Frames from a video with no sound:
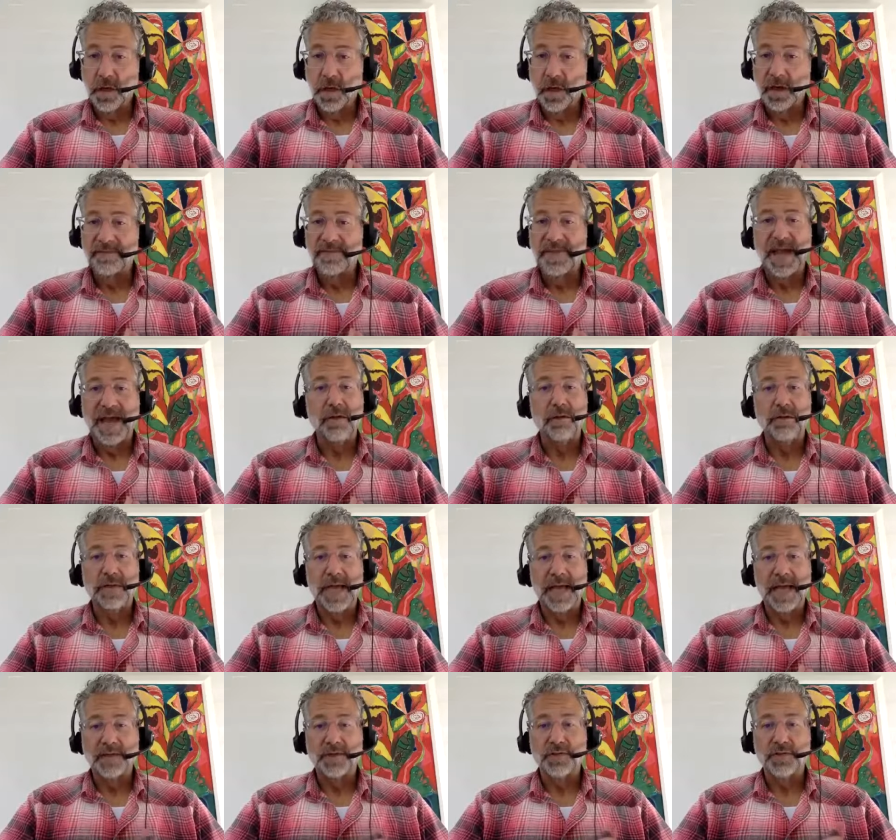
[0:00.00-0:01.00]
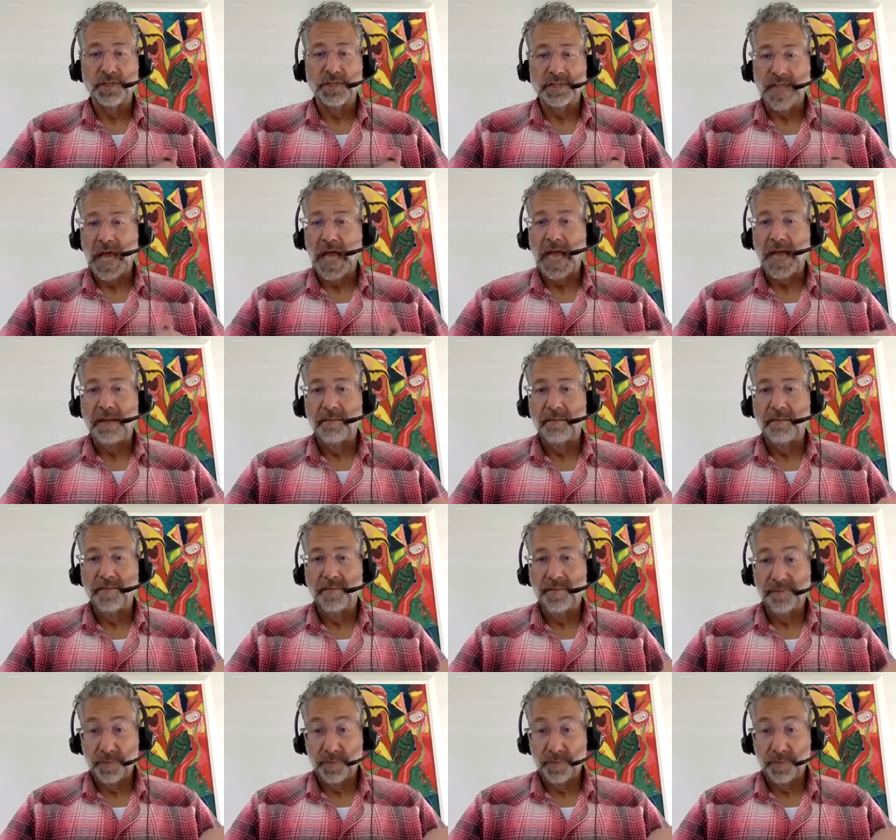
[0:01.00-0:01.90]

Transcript: carve out extra time